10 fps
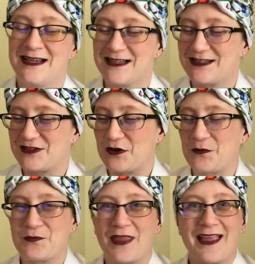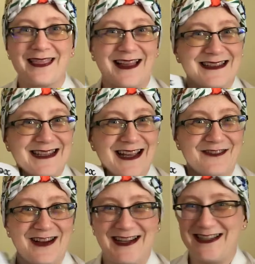So let's get
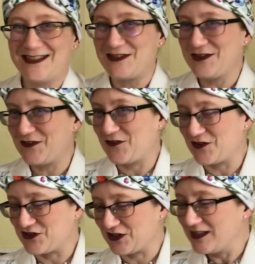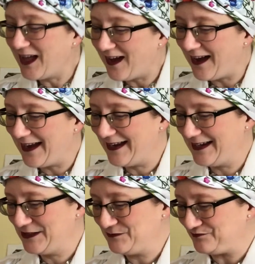right into it for
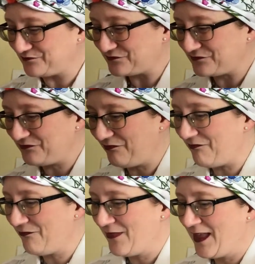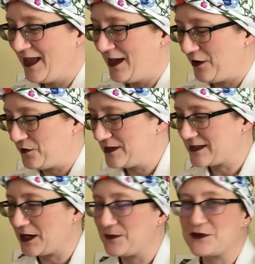July. Always
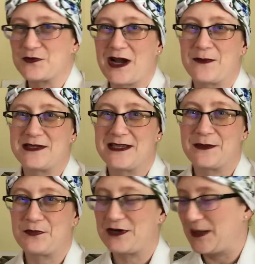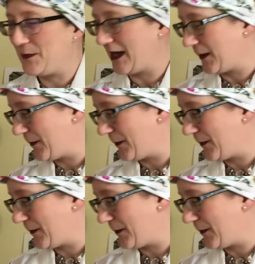comes wrapped in the pretty pink